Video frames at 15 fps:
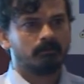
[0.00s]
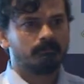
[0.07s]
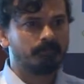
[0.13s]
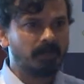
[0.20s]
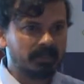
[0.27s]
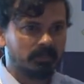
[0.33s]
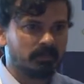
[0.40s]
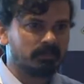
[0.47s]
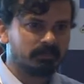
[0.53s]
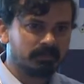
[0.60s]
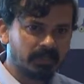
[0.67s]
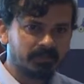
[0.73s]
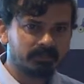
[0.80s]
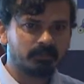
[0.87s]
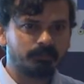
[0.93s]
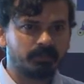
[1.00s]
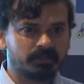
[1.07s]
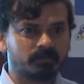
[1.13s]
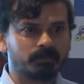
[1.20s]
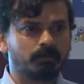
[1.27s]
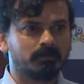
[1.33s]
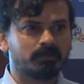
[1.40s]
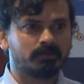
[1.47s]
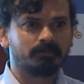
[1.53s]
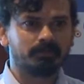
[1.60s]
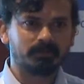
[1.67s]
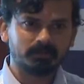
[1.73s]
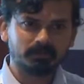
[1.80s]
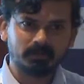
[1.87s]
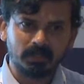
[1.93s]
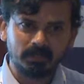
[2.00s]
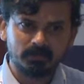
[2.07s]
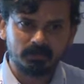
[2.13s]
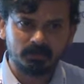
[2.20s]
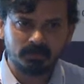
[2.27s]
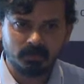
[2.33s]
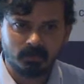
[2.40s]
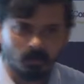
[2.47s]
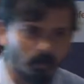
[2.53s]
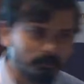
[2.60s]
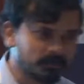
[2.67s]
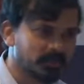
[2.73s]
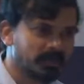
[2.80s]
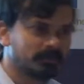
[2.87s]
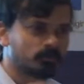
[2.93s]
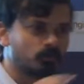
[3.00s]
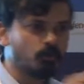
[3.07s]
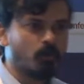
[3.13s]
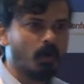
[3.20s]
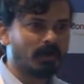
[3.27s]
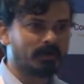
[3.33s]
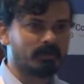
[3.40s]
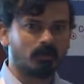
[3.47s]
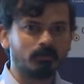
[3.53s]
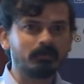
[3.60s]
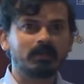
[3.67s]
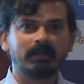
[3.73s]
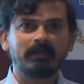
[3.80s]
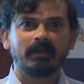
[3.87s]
but there is a business process, which is that there are ops guys who walk around